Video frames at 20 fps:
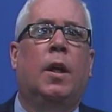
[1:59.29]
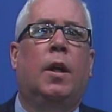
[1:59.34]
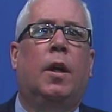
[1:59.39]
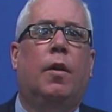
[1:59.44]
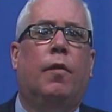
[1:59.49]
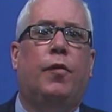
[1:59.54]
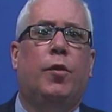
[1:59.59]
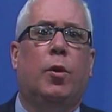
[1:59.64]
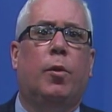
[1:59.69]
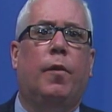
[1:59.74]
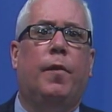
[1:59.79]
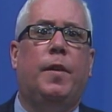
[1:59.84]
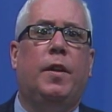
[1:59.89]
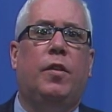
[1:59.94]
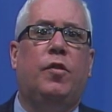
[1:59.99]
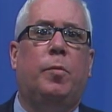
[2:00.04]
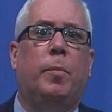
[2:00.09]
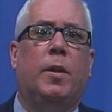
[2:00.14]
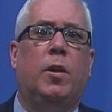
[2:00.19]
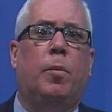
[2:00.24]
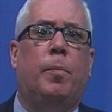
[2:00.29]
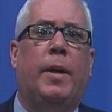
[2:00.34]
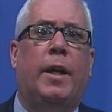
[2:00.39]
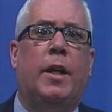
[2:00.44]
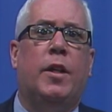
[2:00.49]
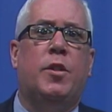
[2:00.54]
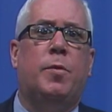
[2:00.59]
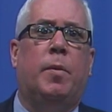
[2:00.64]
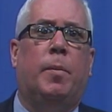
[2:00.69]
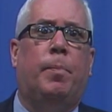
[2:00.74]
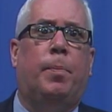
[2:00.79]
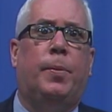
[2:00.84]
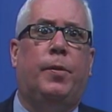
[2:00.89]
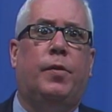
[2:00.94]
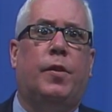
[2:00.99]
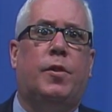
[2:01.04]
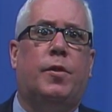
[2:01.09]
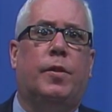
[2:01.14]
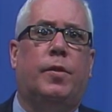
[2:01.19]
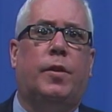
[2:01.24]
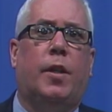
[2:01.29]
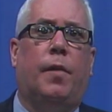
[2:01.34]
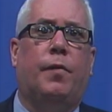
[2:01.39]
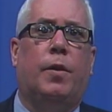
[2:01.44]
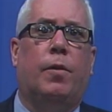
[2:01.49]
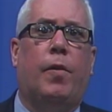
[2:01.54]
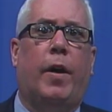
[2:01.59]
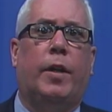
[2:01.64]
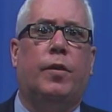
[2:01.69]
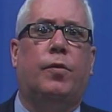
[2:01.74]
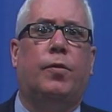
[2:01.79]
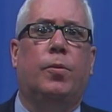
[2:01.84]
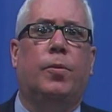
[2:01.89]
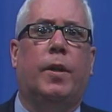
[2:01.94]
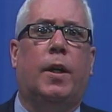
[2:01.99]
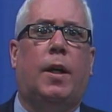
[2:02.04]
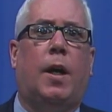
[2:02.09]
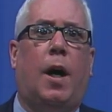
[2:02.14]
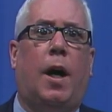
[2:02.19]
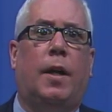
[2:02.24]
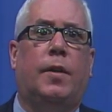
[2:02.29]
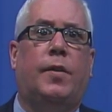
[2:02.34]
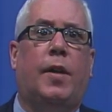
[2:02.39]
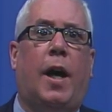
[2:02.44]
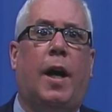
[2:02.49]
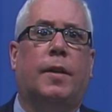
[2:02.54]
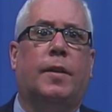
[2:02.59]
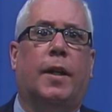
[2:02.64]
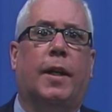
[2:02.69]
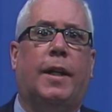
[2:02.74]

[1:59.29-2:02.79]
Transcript: Few of these middle management positions have direct student contact and